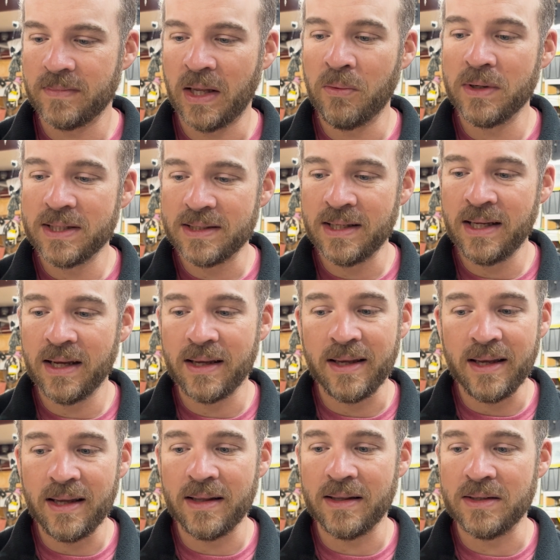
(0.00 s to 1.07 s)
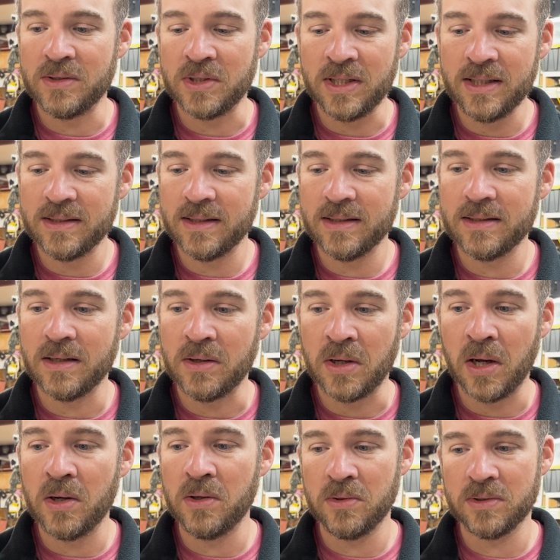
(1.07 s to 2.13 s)
And we see again that Jesus
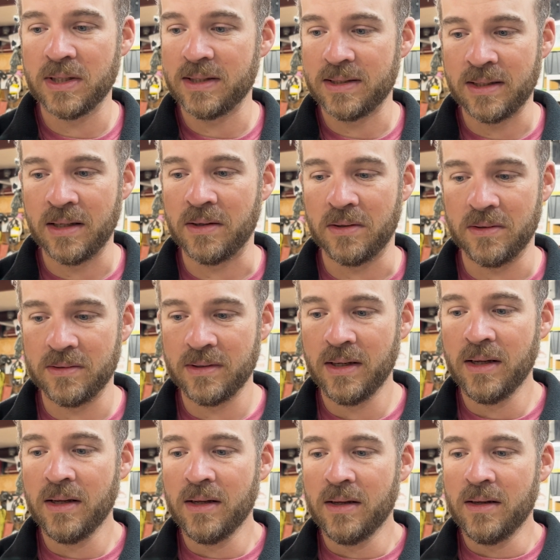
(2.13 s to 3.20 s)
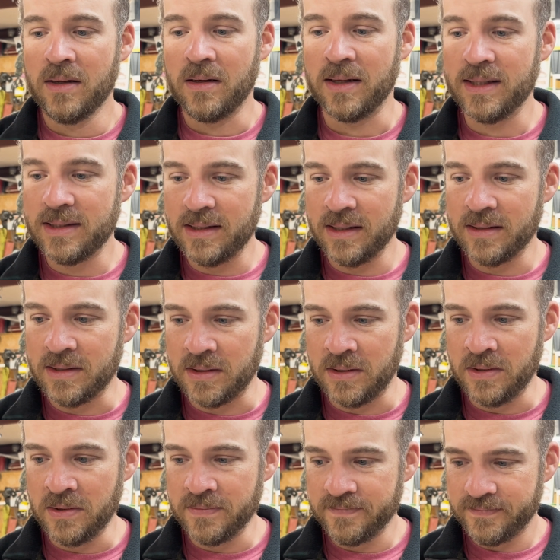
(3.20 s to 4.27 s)
knows sinners. Listen
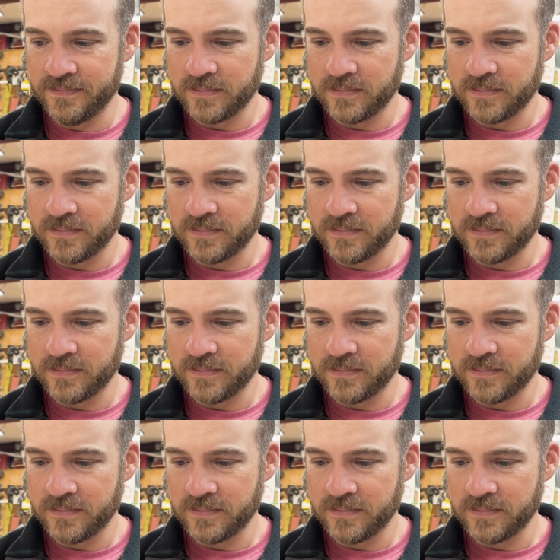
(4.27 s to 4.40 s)
to